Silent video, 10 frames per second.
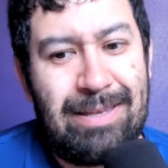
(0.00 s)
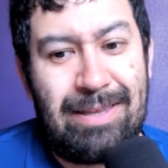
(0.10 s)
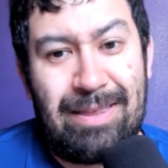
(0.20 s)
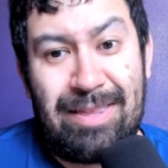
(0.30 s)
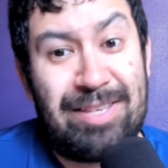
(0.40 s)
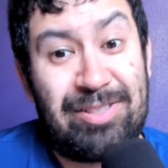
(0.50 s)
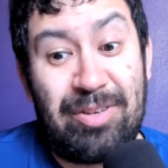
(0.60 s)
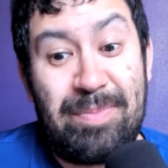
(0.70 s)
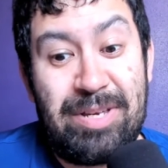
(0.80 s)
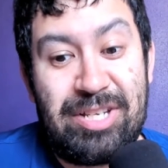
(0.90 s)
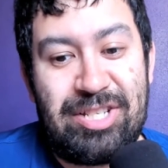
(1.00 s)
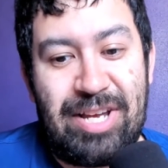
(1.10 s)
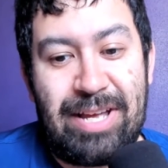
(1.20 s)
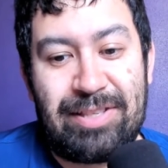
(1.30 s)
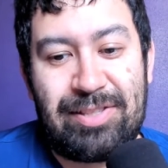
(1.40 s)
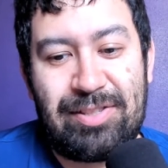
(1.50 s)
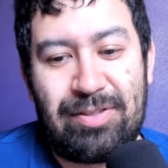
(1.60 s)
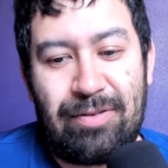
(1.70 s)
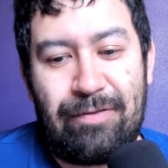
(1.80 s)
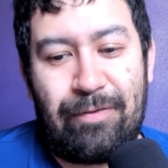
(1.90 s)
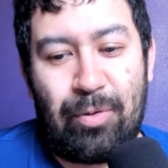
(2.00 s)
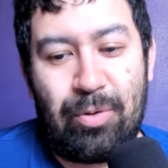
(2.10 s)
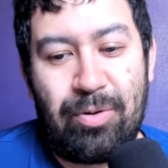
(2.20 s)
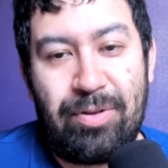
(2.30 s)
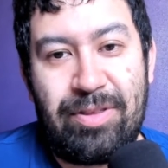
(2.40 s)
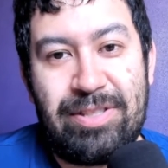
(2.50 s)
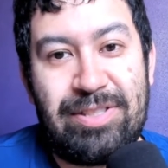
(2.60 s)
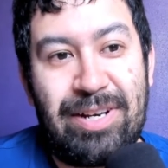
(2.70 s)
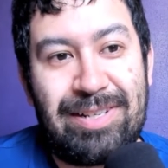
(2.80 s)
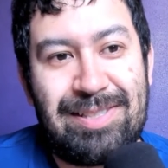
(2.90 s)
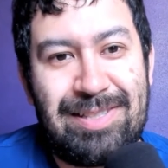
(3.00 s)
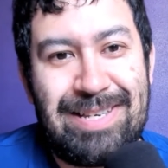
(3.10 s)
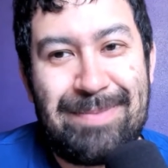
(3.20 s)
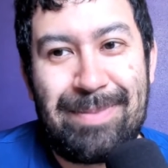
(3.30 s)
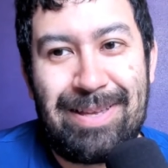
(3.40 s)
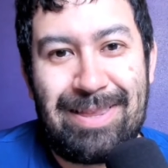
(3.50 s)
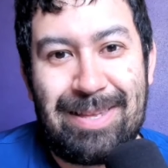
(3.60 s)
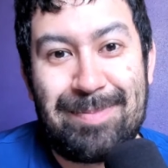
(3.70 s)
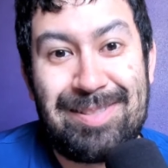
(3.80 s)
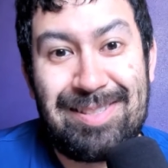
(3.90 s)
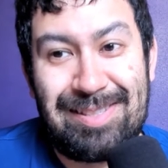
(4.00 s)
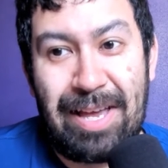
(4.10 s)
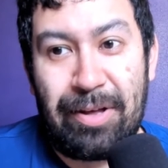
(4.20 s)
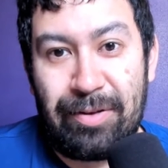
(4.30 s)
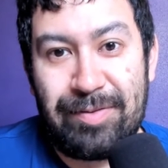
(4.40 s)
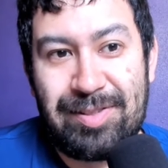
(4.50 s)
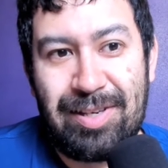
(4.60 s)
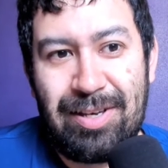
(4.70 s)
this could be a chance for the Ducks team themselves